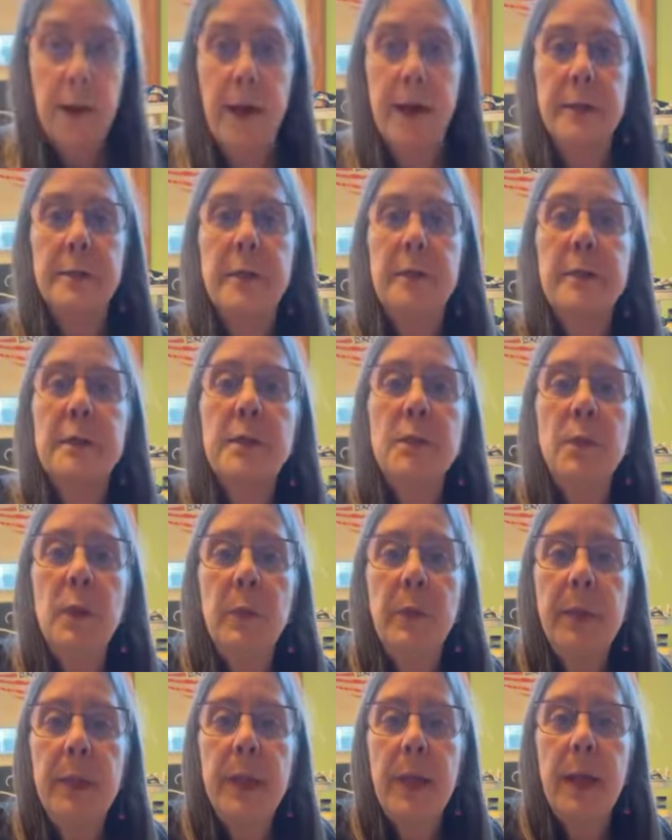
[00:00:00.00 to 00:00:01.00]
All right, so this is
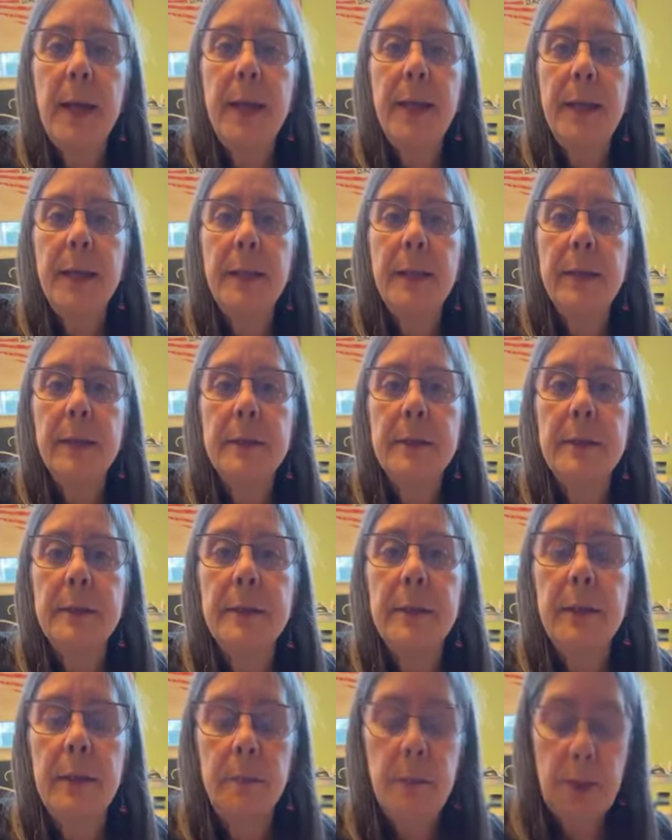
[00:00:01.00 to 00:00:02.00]
what we got. This
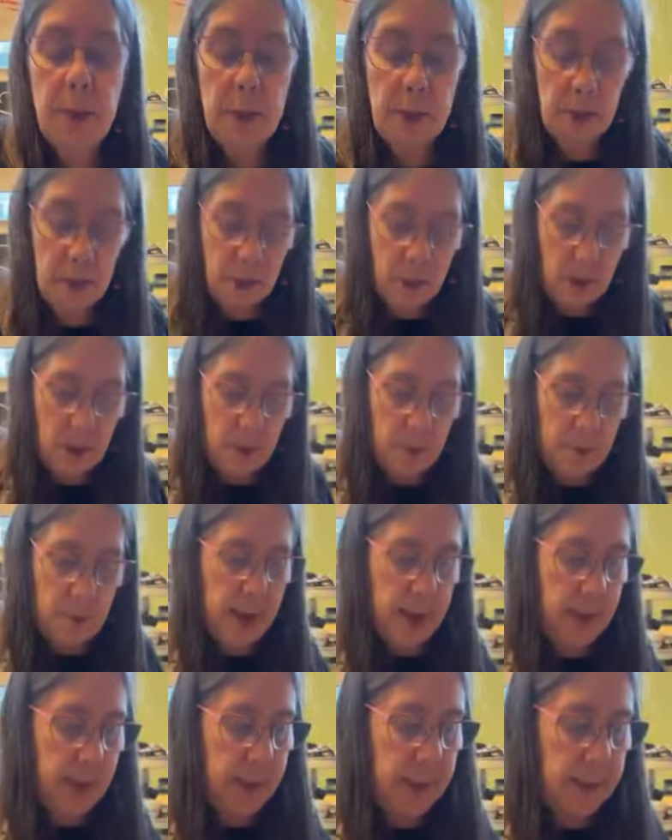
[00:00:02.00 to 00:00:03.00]
is going to be our
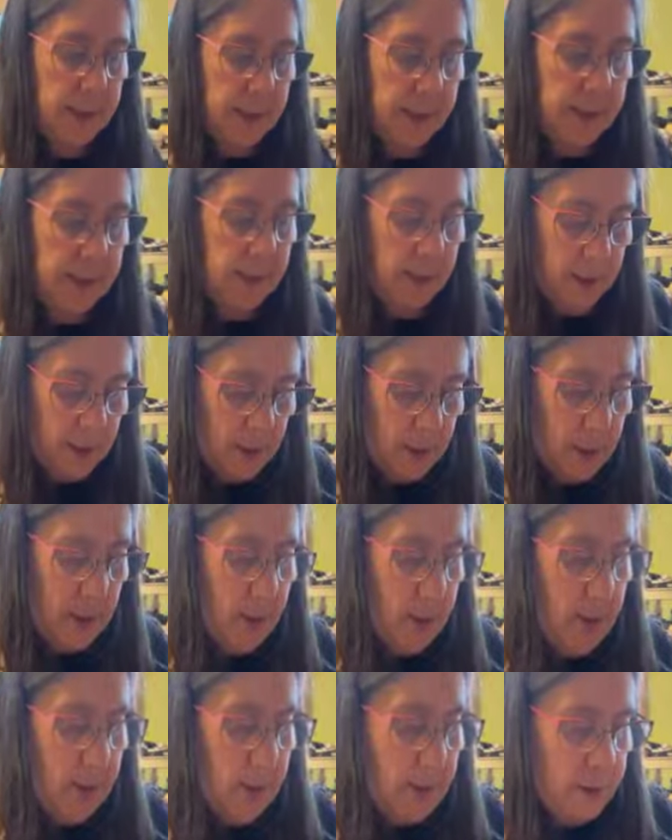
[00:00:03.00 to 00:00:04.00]
base.
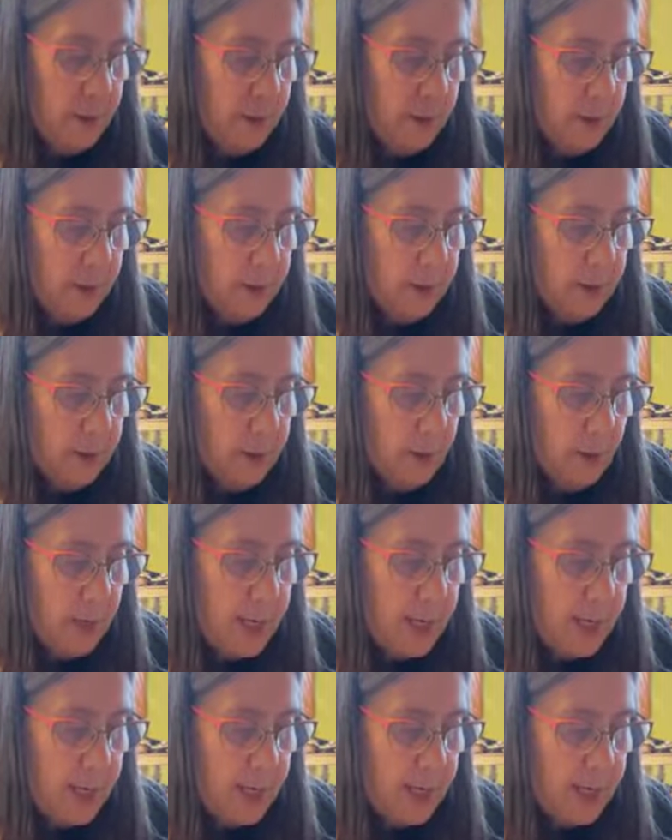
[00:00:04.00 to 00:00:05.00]
So let's
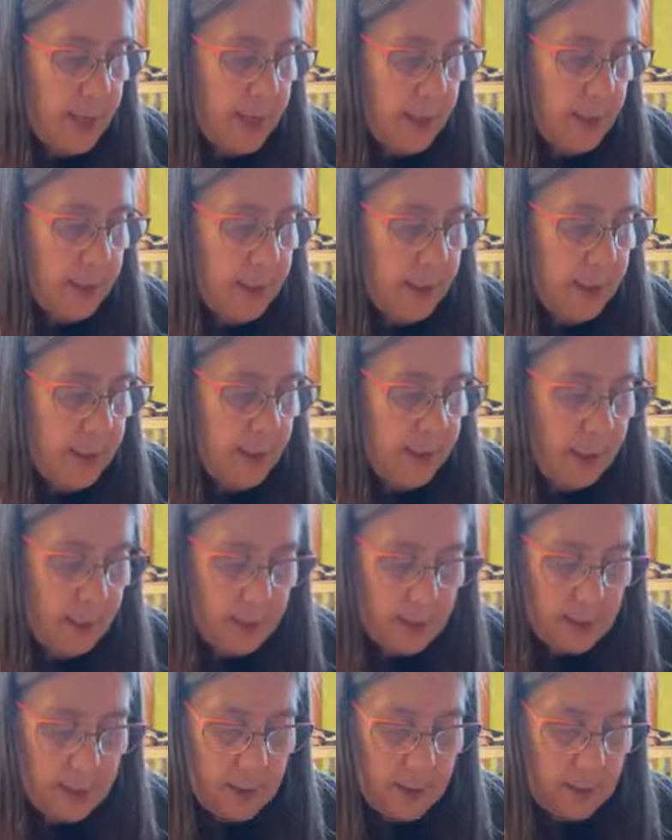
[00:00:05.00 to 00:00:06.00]
go ahead
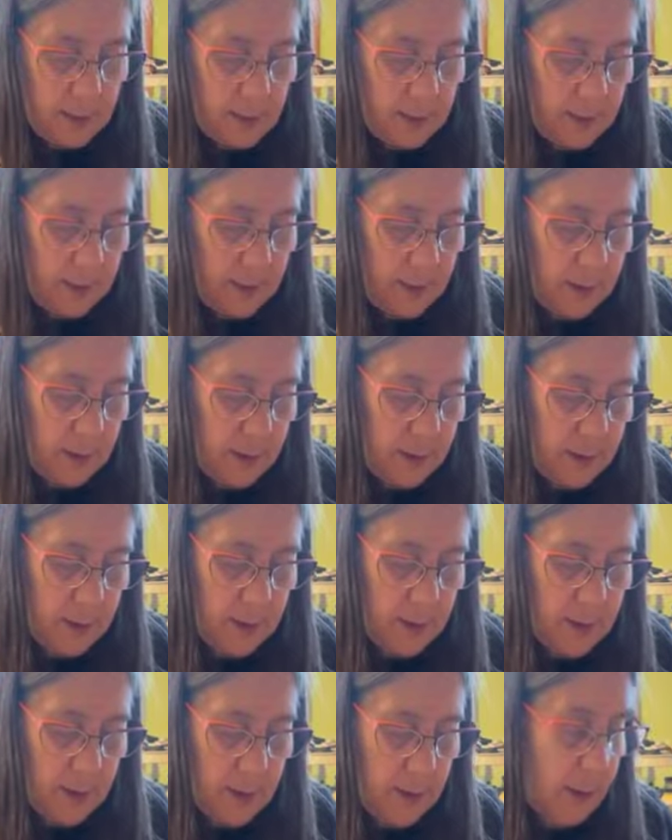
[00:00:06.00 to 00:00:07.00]
and
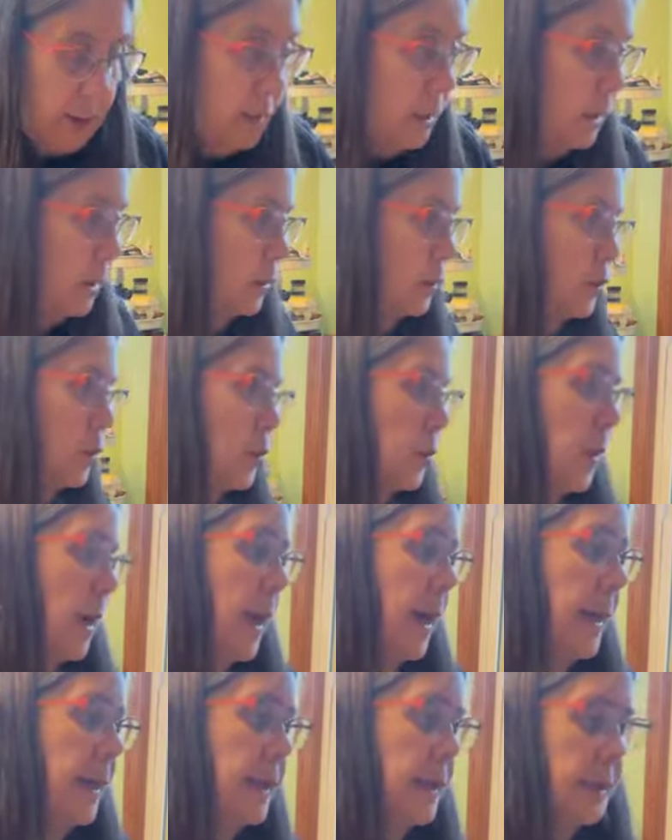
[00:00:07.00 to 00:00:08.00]

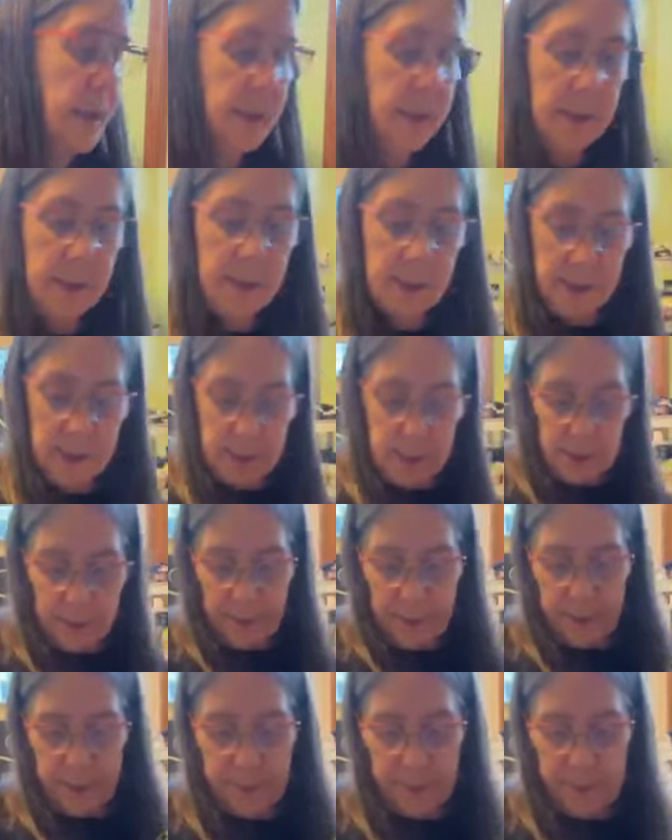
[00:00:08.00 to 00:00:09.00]
dry this.